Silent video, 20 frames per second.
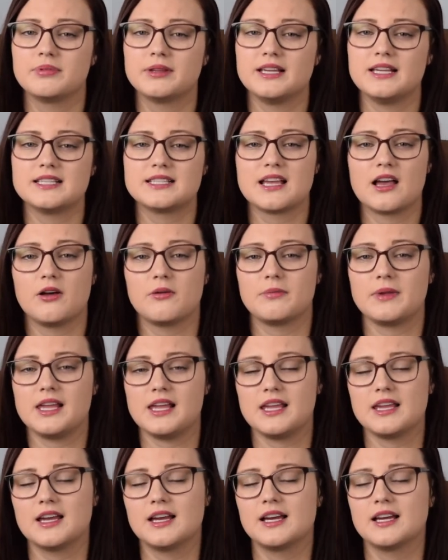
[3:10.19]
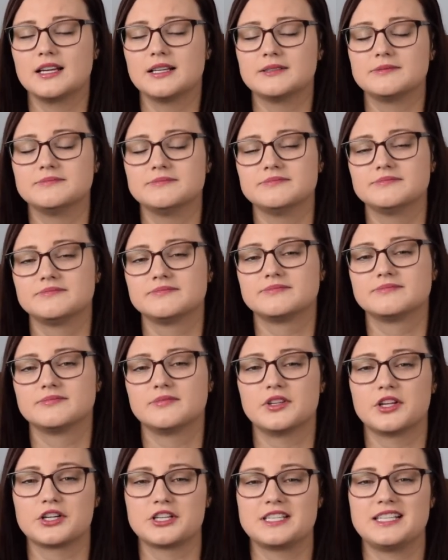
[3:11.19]
Please help me
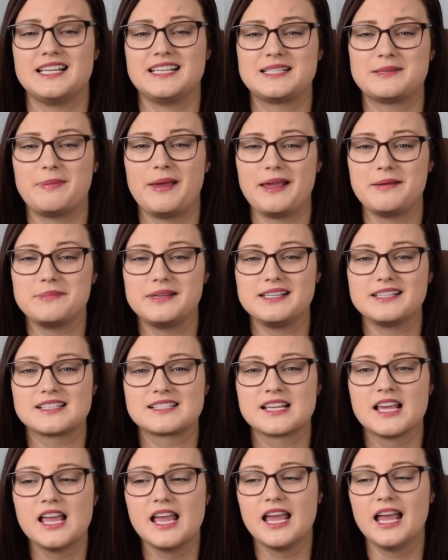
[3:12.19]
nurse these babies.